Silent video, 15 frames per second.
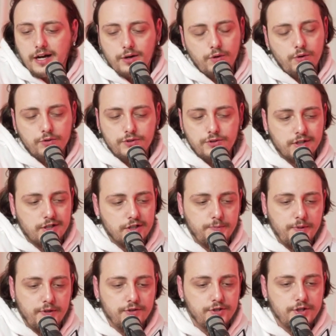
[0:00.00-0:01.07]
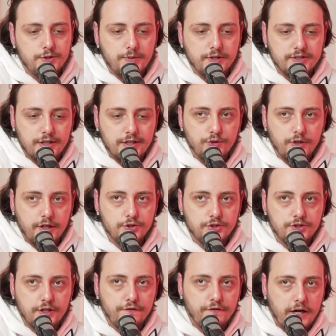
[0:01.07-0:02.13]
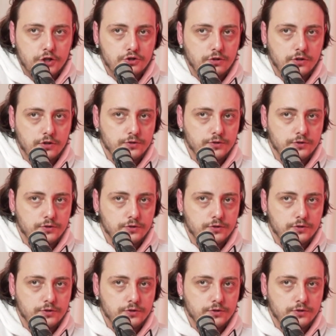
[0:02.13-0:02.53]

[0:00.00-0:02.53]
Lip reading: I don't go into the conspiracies because I do like to stay factual,